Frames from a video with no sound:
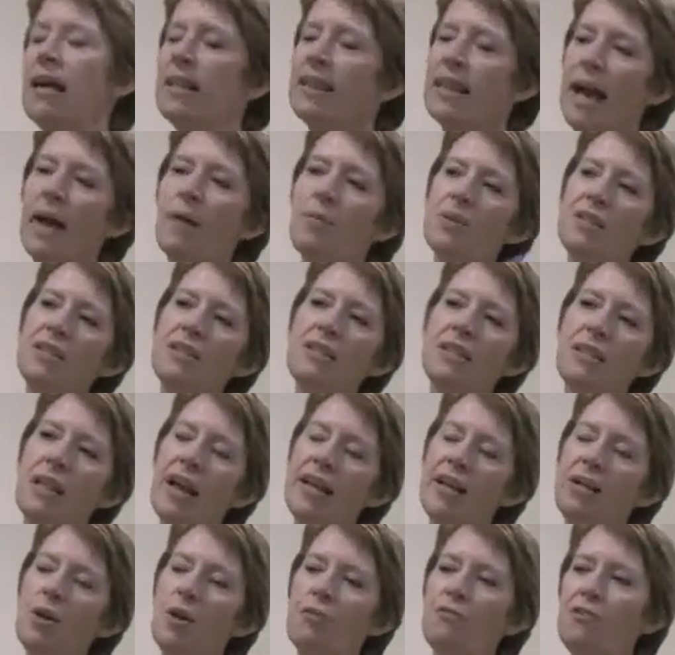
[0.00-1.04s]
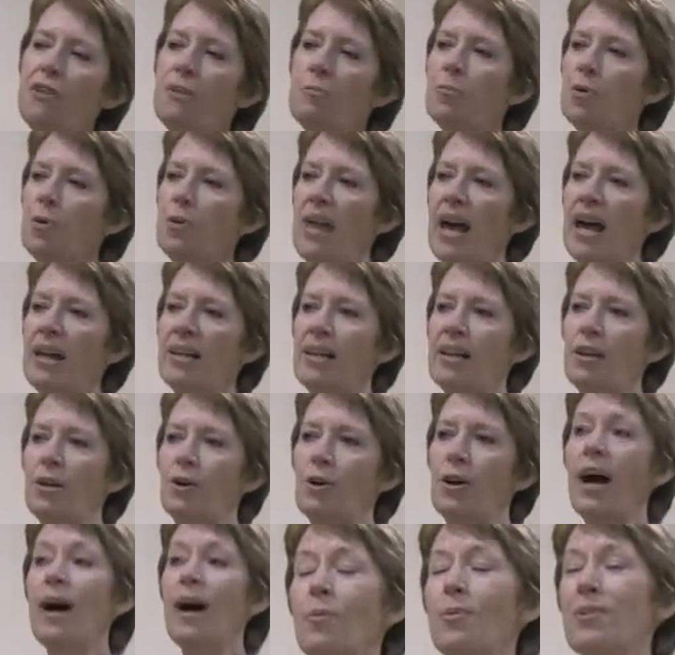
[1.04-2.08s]
That was in late November that
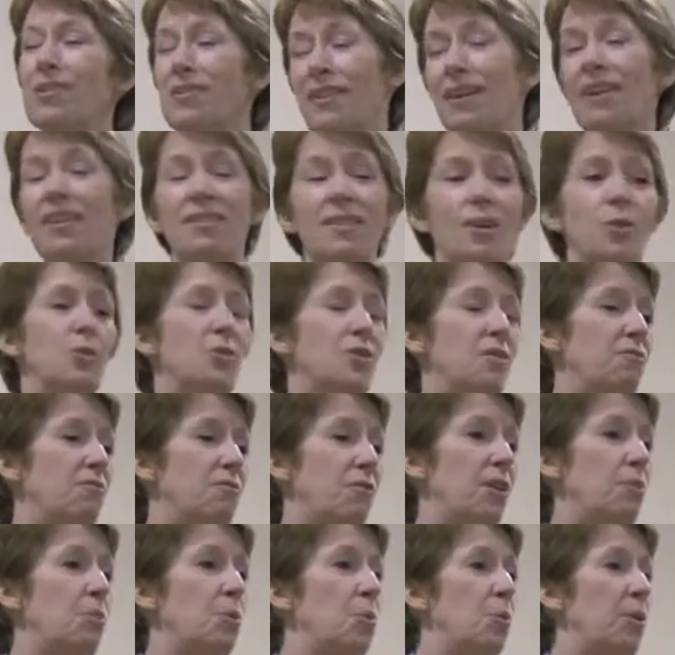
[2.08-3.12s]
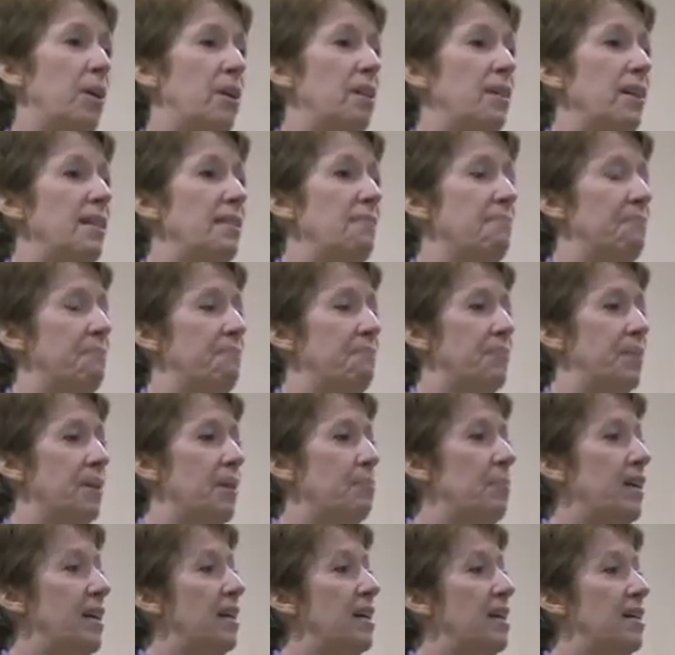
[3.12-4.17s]
year. was diagnosed in February
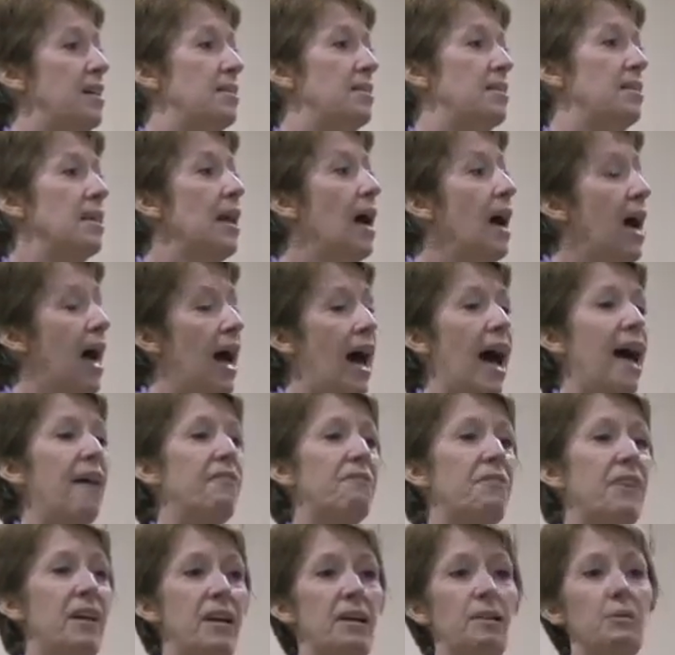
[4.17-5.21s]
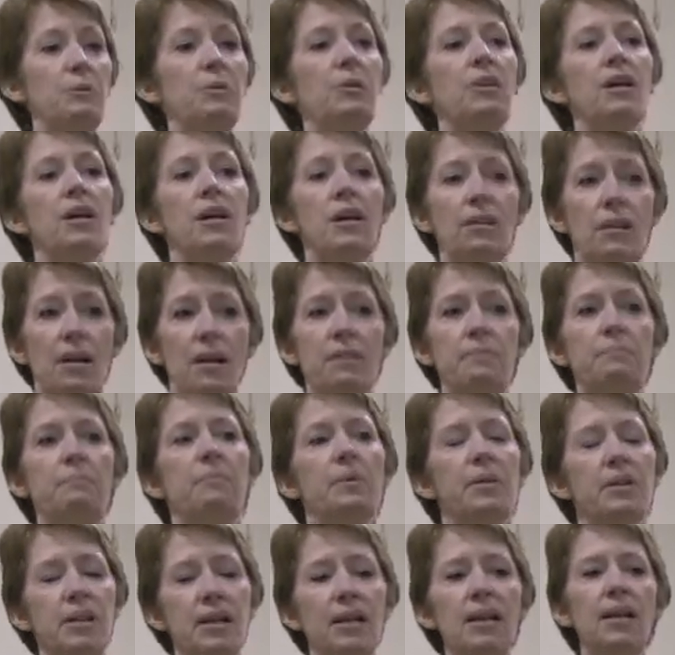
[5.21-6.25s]
because I found alone.
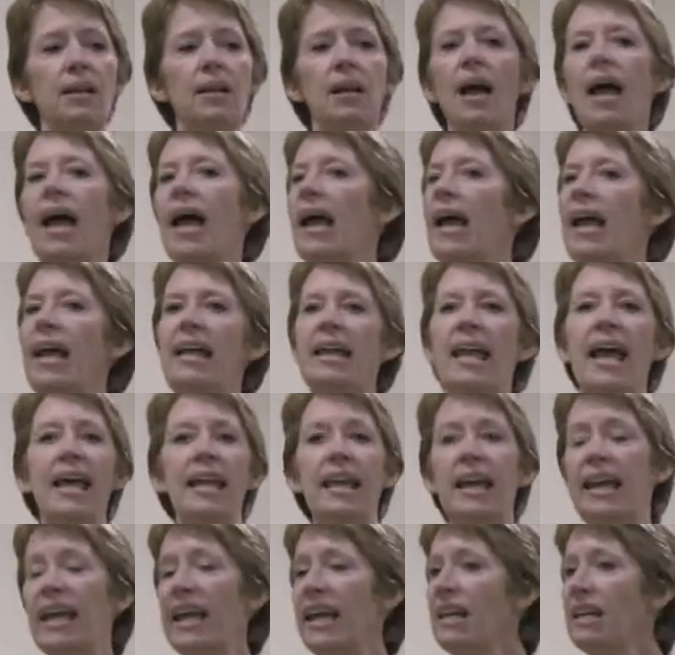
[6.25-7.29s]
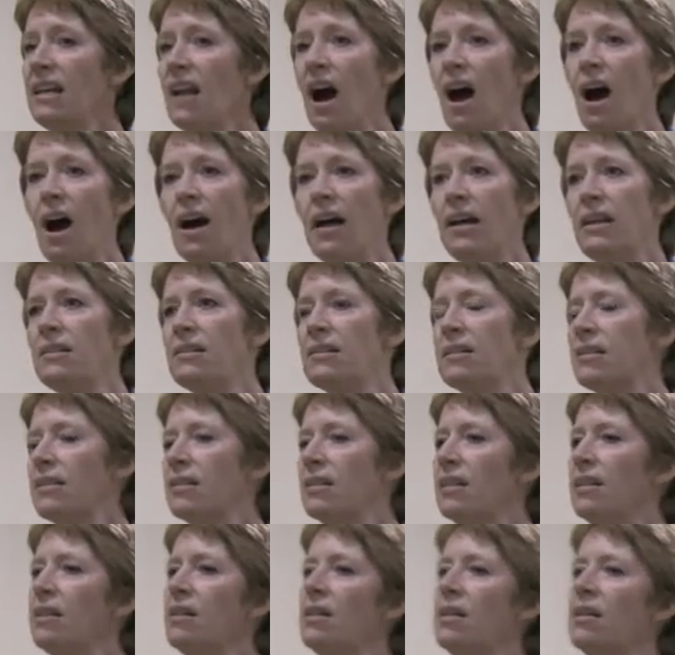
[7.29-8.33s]
And had he not
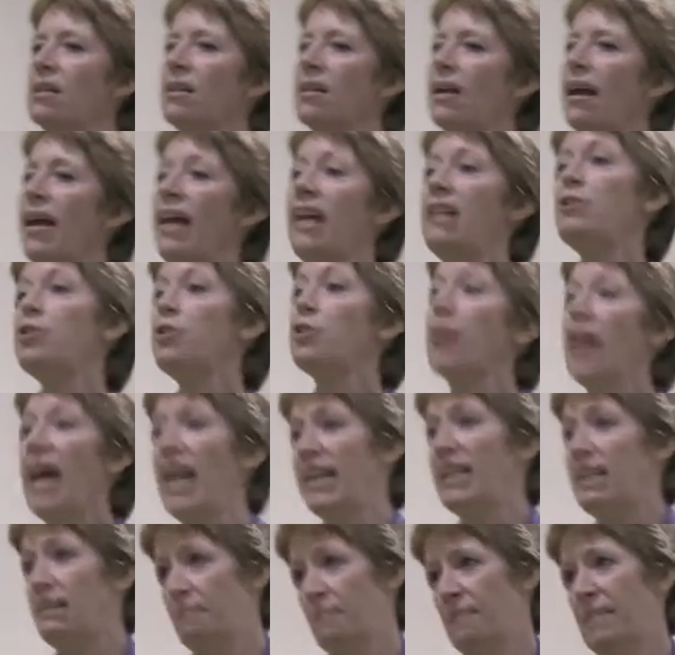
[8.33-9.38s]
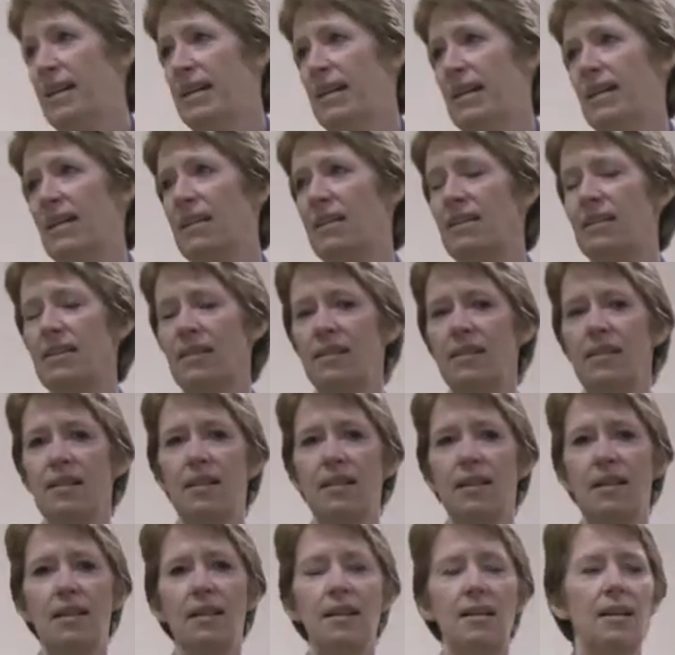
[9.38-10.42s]
educated me,
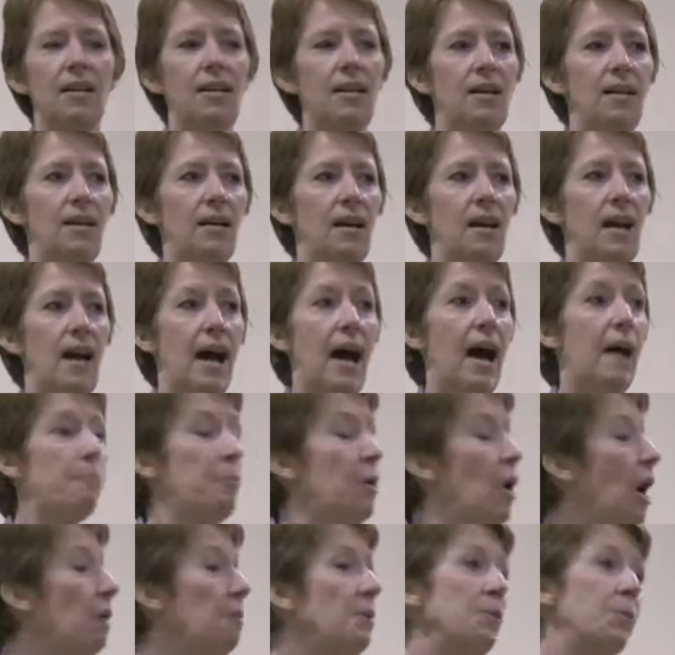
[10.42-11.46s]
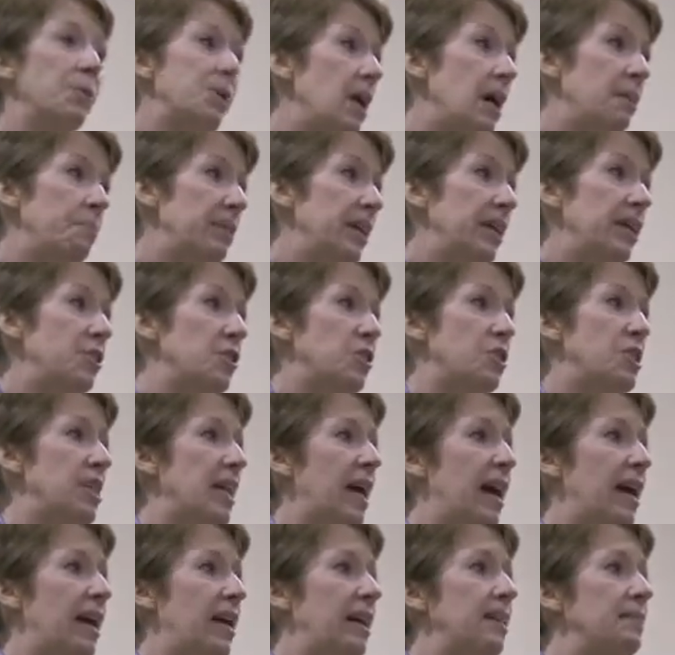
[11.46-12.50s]
I probably would not be here
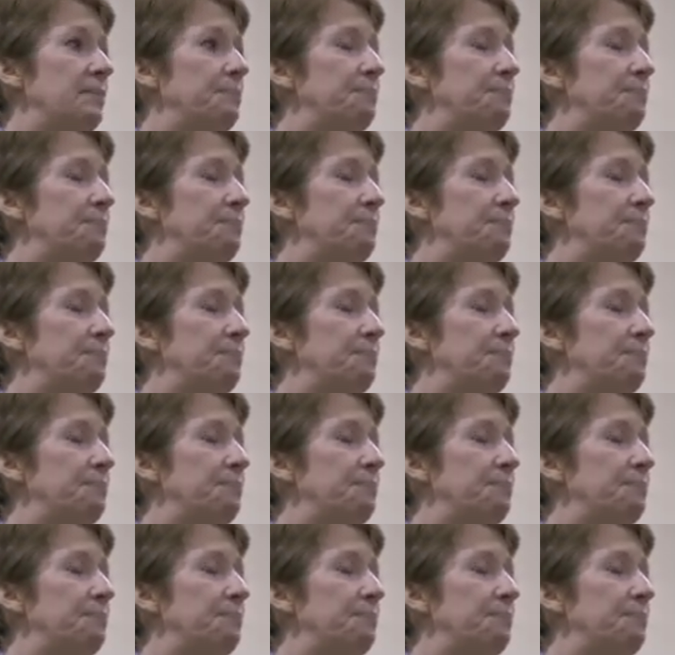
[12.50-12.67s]
today.